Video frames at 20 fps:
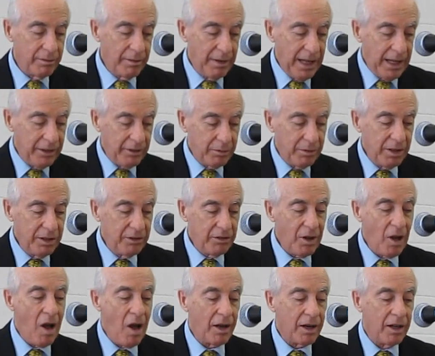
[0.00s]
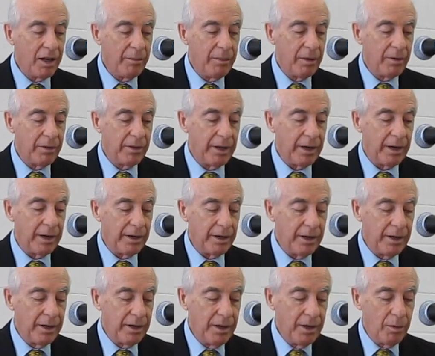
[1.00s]
That's what he's talking about there.
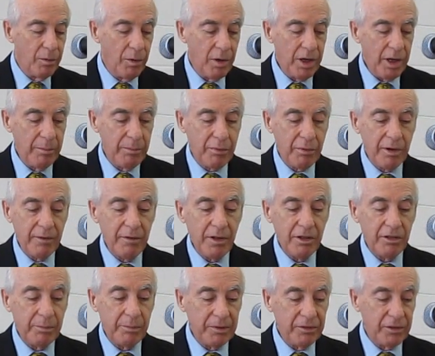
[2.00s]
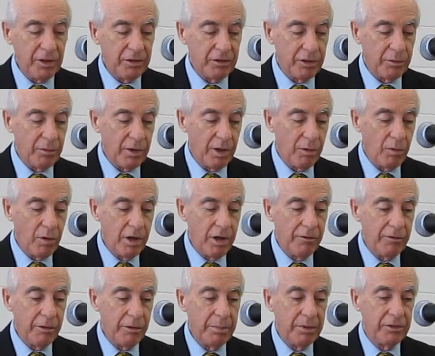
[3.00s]
What a privileged position. What a
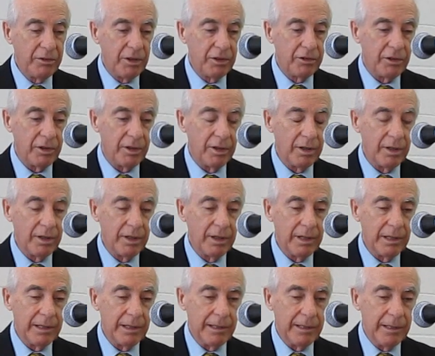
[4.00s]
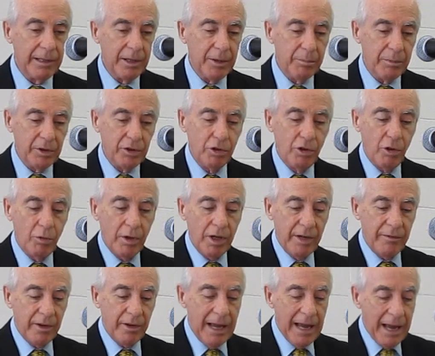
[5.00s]
wonderful position. But you know,
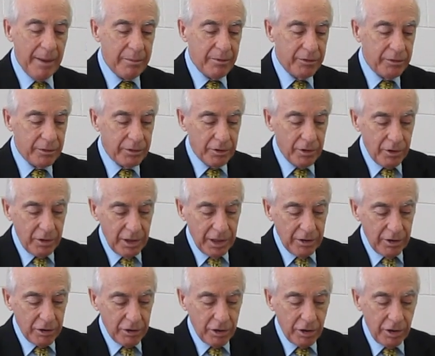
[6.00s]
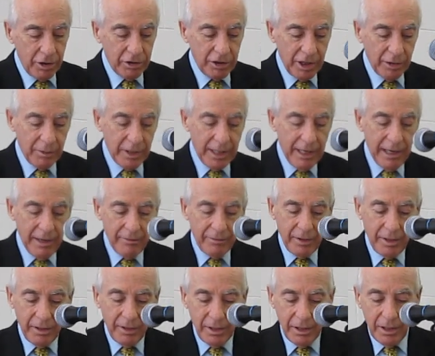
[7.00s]
whatever happens are good in the church, like we have
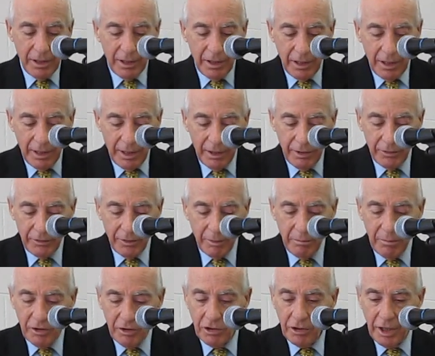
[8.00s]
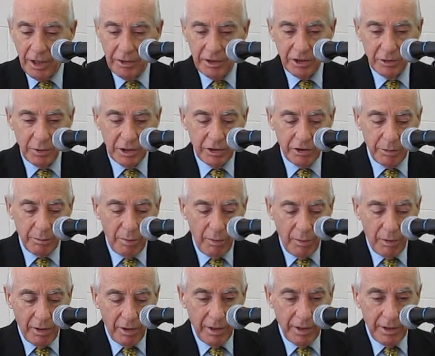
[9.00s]
uh, uh, some missionaries we
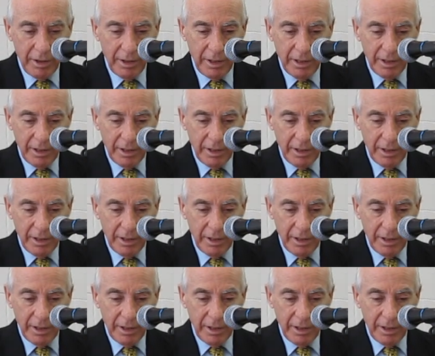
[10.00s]
support.